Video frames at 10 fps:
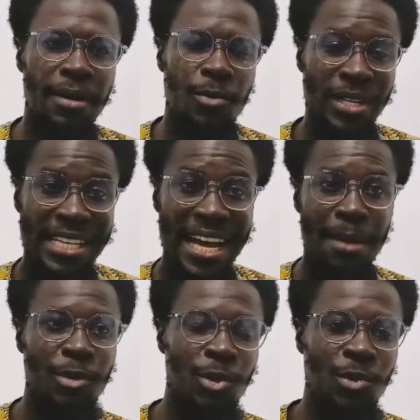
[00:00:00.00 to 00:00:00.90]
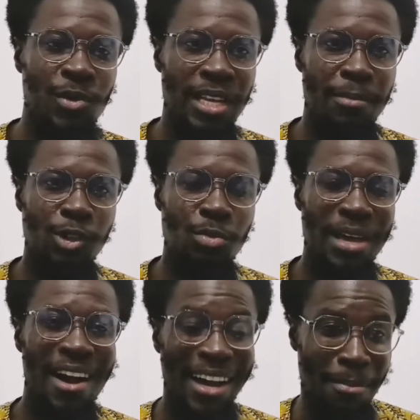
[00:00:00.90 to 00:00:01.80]
with time, no, you're able to
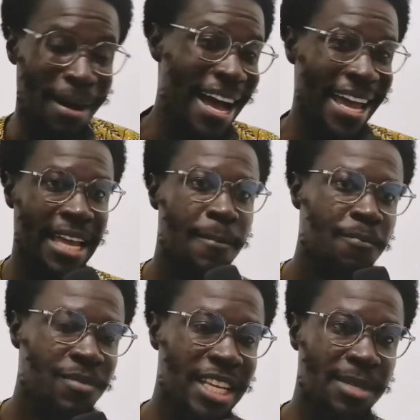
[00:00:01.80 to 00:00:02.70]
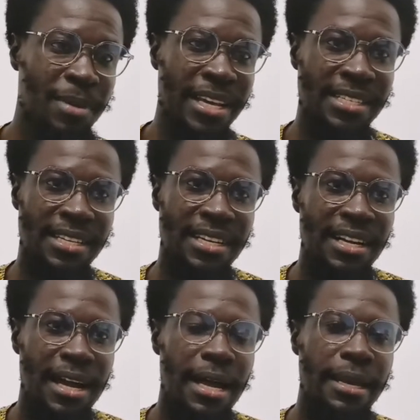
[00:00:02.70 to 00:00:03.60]
me occupy the space.
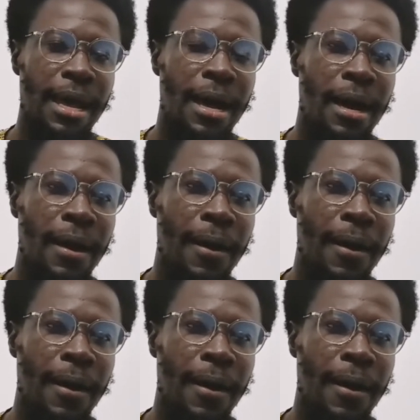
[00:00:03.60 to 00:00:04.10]
Now,